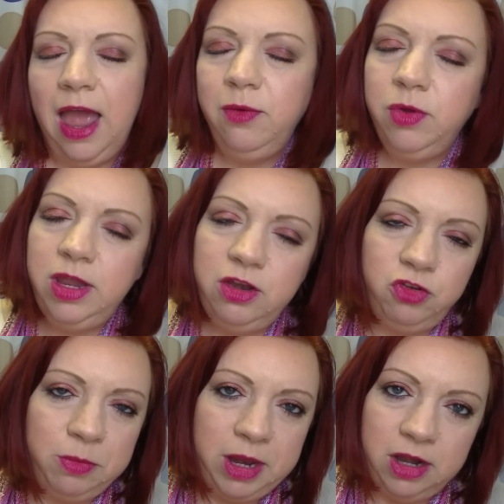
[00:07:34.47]
I really
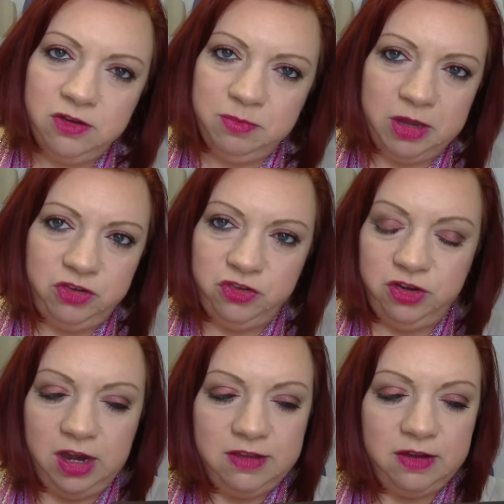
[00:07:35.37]
enjoy my NARS blushes, you
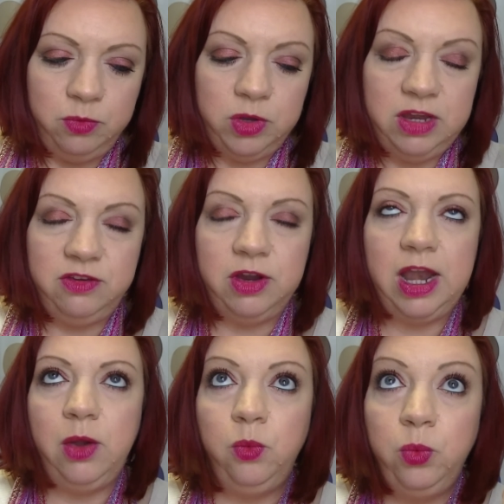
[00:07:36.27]
guys. I really do. And
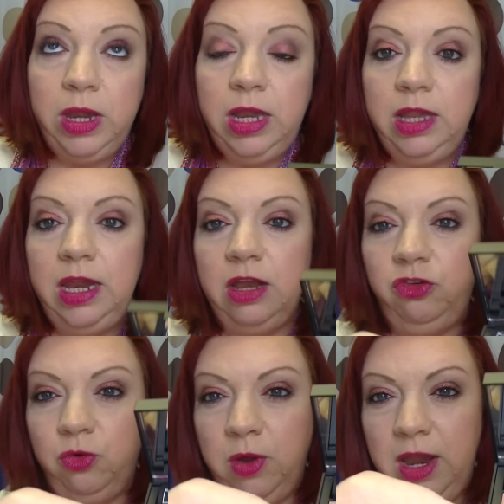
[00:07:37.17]
I really
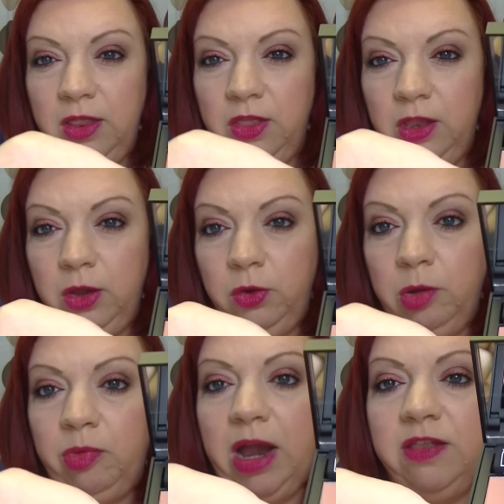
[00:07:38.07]
enjoy the Laguna
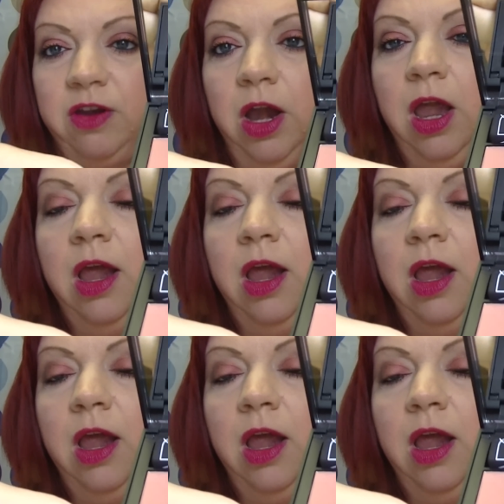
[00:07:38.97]
Bronzer.